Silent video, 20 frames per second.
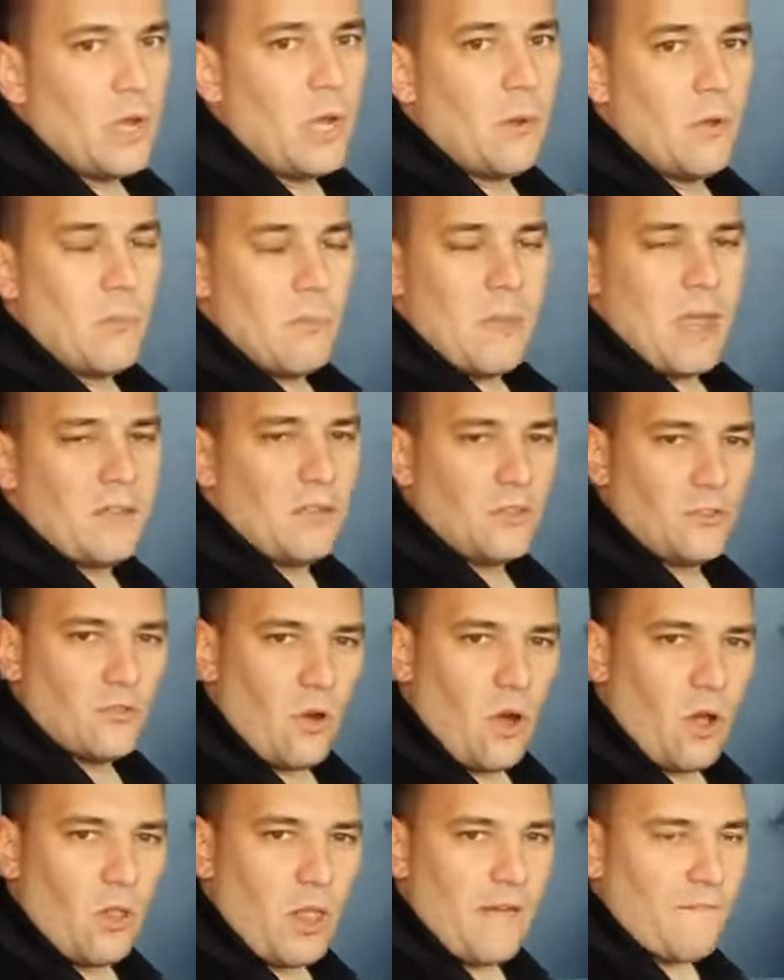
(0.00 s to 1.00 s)
it would make the
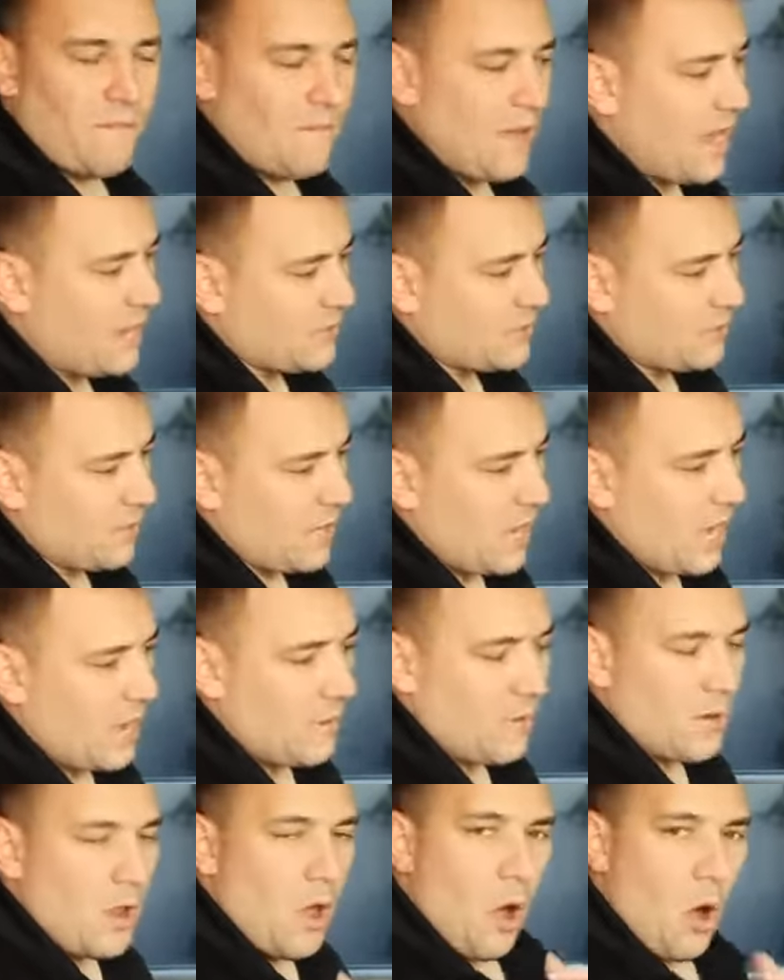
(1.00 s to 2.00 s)
draw a lot faster
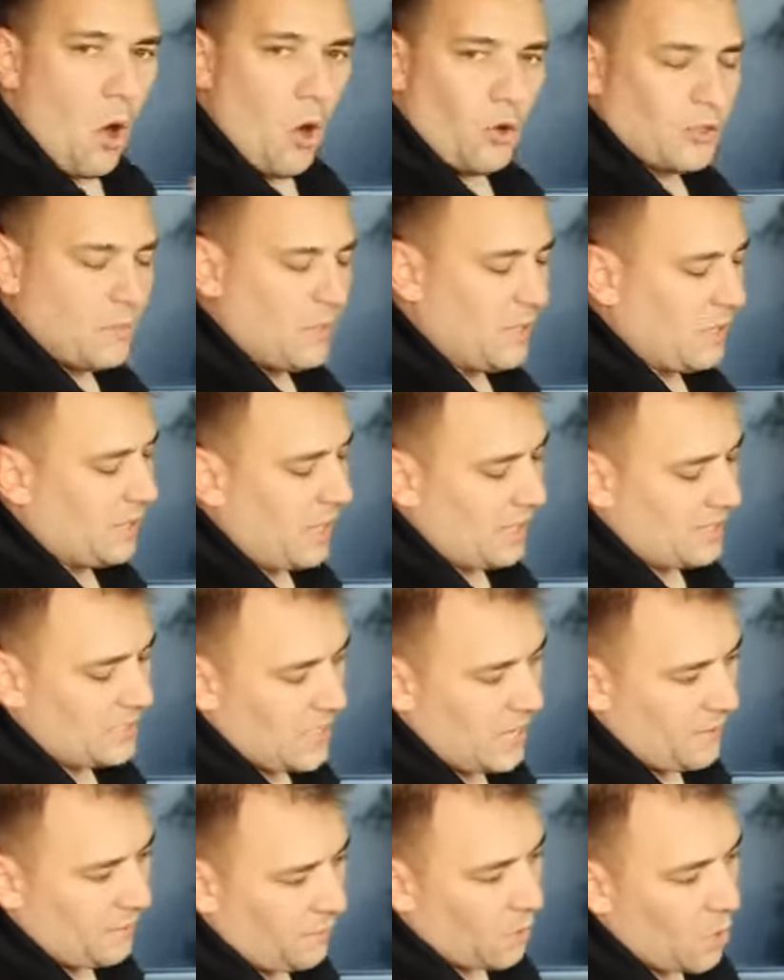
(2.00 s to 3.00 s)
and ultimately a lot
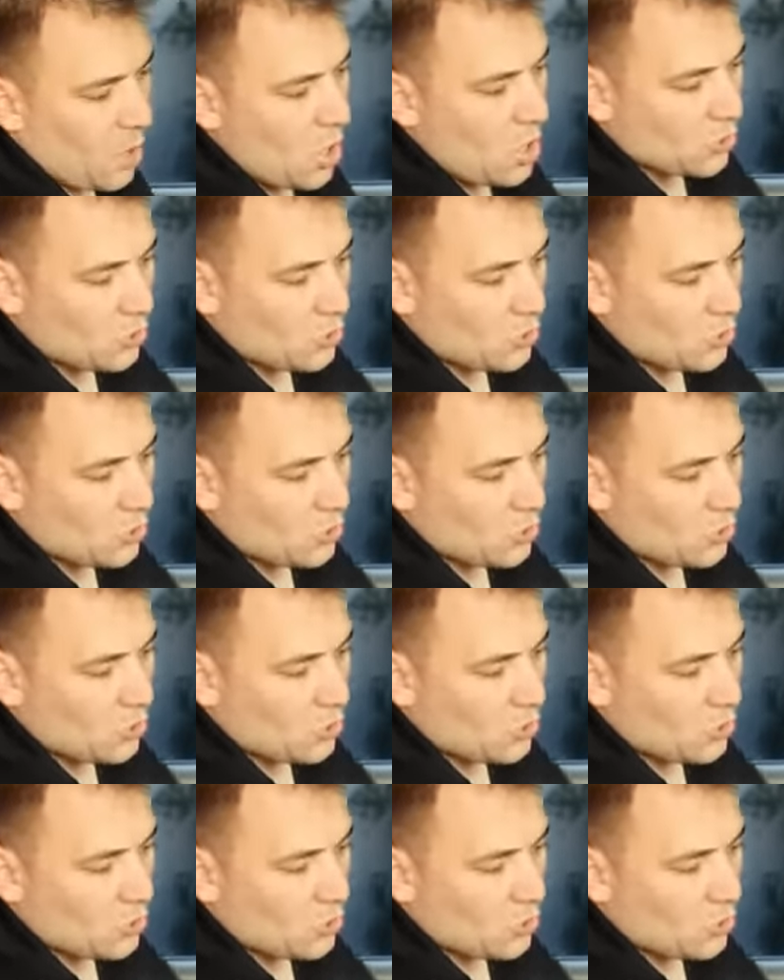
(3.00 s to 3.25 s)
safer.